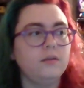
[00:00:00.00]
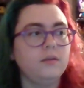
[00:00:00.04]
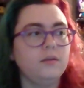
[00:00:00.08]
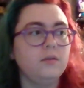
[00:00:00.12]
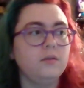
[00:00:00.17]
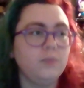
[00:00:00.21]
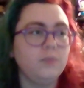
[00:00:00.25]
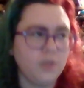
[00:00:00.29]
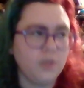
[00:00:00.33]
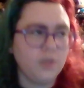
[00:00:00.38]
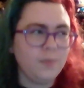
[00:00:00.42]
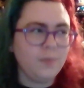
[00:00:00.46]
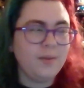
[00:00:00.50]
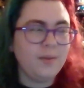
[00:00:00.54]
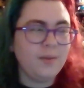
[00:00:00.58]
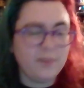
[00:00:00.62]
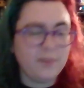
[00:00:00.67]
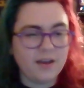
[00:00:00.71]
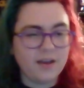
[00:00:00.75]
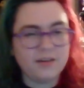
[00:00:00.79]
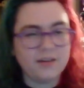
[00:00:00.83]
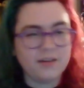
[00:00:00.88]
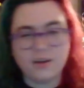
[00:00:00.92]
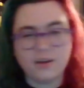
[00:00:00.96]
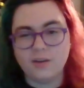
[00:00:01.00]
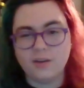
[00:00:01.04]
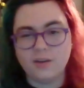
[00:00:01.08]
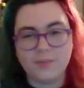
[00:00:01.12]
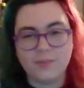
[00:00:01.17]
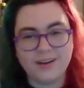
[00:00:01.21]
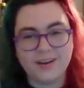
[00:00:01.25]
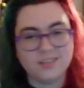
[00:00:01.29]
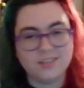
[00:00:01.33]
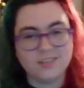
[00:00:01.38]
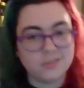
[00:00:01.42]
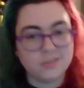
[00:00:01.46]
You might be hungry and your
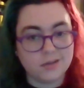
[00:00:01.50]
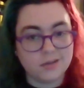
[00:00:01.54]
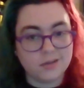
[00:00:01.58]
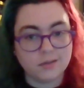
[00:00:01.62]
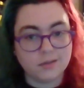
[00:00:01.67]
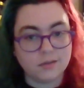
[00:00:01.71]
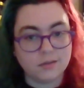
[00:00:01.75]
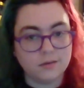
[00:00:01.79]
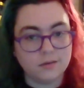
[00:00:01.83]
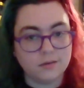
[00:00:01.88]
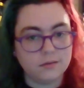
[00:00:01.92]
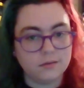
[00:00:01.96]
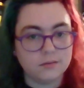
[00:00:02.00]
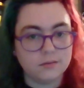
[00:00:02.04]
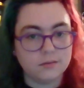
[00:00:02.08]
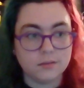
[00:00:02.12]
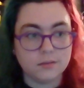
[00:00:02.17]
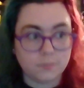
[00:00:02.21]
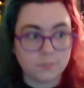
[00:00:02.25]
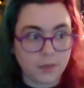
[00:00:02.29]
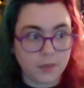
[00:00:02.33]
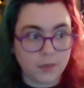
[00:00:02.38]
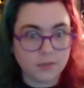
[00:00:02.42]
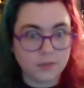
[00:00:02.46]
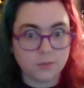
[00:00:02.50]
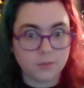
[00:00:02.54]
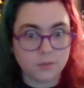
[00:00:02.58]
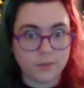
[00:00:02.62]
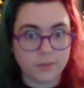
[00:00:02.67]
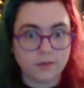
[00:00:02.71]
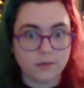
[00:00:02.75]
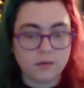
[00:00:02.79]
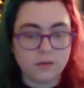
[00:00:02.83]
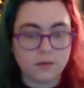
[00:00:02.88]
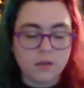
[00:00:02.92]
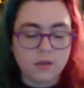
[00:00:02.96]
body's just not telling you, because bodies are
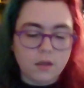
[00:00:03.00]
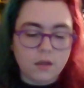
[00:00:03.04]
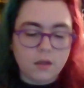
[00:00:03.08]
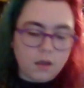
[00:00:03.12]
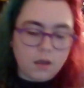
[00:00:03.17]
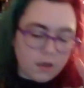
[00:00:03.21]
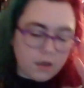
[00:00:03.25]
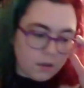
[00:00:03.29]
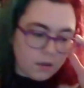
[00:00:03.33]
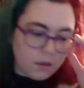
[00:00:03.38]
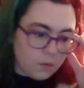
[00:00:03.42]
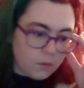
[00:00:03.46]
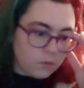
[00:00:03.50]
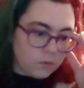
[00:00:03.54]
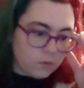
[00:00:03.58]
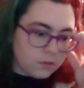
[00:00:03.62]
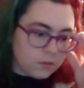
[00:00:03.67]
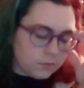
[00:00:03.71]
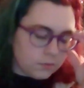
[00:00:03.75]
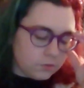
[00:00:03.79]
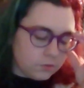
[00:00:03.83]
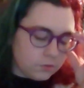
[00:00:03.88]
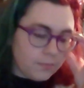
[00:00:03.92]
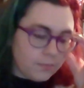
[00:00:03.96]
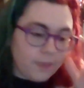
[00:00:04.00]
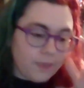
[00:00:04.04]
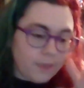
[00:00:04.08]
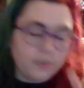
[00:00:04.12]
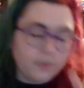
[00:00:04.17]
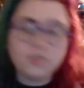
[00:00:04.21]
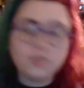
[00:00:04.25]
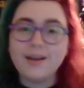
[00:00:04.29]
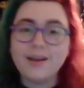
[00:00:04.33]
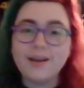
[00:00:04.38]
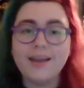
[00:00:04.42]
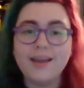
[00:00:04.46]
weird. Or
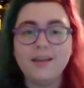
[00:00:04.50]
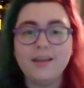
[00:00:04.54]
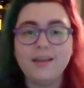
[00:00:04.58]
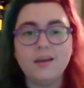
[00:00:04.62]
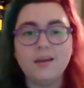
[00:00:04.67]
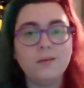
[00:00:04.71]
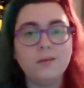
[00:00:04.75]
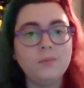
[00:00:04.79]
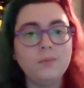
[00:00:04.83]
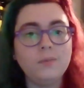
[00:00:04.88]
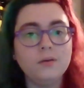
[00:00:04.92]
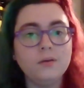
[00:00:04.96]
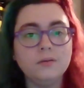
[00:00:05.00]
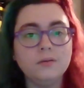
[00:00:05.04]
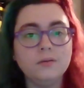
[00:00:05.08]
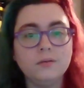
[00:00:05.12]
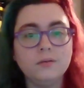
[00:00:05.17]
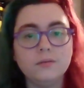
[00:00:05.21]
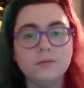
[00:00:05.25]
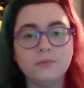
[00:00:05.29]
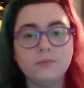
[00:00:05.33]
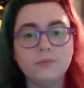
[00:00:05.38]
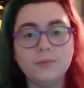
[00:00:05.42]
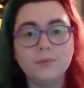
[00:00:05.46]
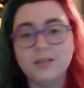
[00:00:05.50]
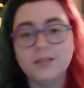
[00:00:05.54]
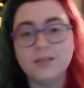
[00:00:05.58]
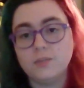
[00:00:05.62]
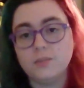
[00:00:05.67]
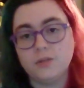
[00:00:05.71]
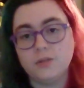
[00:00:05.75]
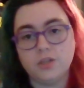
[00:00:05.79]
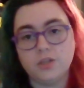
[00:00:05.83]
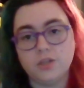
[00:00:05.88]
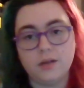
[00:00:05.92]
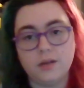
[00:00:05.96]
maybe try a meal
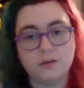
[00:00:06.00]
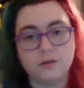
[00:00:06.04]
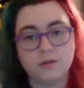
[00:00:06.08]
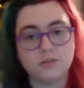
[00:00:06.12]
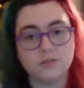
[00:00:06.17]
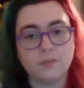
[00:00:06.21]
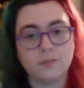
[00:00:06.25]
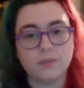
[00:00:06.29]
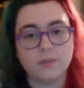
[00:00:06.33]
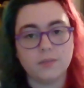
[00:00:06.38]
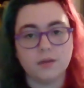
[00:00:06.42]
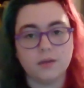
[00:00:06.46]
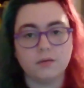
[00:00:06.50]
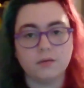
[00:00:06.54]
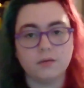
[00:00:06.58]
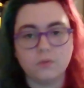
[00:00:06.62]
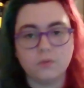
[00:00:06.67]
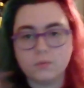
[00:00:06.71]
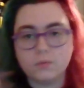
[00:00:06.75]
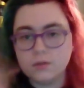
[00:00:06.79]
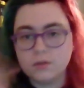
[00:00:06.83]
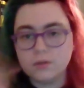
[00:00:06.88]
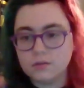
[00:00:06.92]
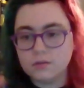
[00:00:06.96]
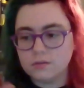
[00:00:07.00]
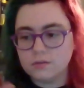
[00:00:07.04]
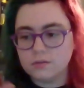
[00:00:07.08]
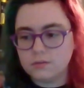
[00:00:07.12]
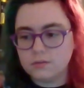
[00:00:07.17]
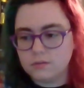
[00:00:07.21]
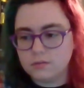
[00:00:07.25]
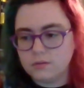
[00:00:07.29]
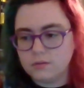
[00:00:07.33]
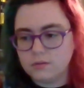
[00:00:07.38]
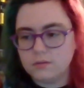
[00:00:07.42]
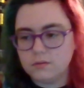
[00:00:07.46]
replacement shake or something, or one of
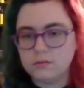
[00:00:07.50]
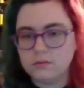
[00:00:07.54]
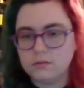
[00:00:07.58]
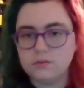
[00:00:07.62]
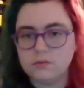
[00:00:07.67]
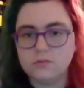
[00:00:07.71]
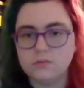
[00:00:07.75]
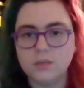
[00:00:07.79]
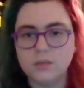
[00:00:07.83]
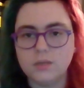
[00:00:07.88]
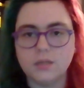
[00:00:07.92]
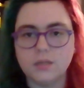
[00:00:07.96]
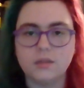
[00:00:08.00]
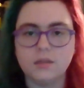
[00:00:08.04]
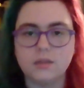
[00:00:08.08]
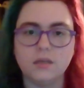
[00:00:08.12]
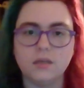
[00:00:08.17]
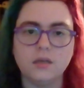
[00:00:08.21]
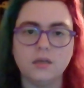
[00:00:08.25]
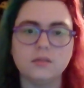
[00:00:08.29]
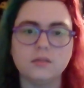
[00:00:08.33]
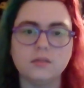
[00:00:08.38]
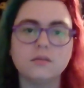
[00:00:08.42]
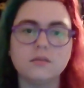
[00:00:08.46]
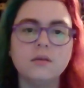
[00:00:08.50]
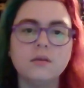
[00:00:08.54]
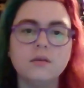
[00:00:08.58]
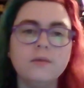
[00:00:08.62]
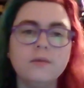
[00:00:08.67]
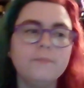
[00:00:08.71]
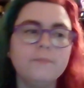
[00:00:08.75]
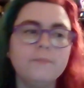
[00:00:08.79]
those drink thingies.